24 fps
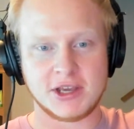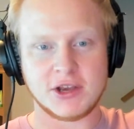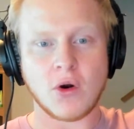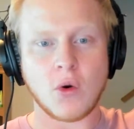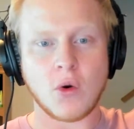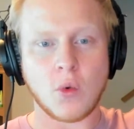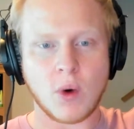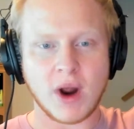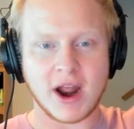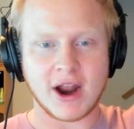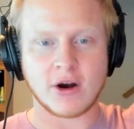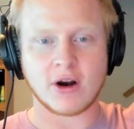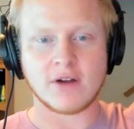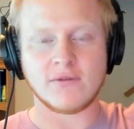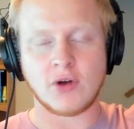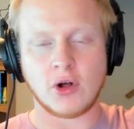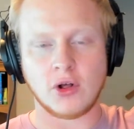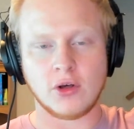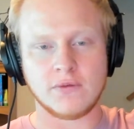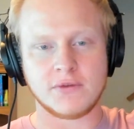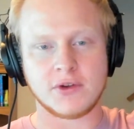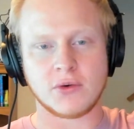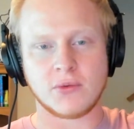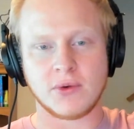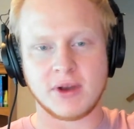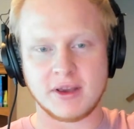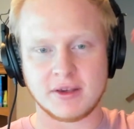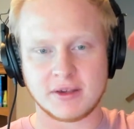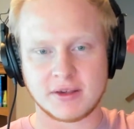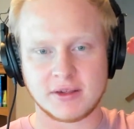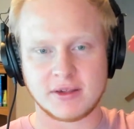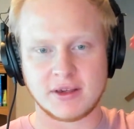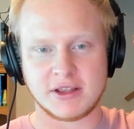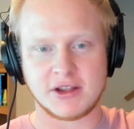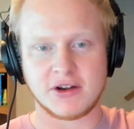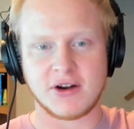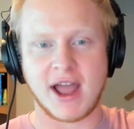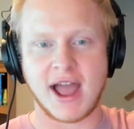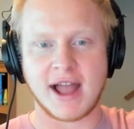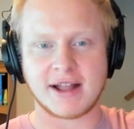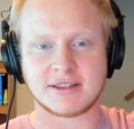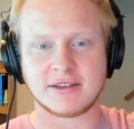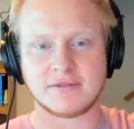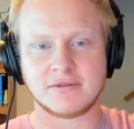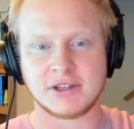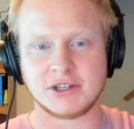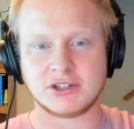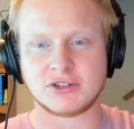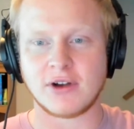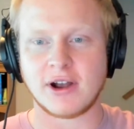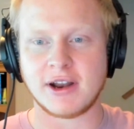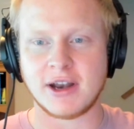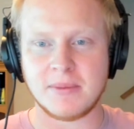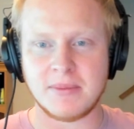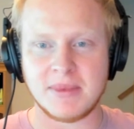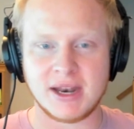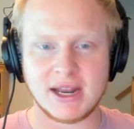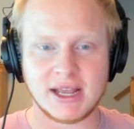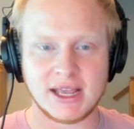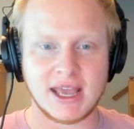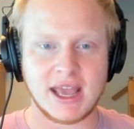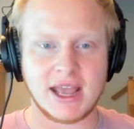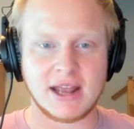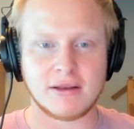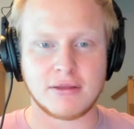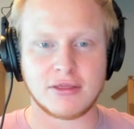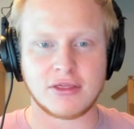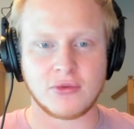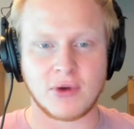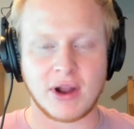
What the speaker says: You're aware of all of your risks and you're actively trying to mitigate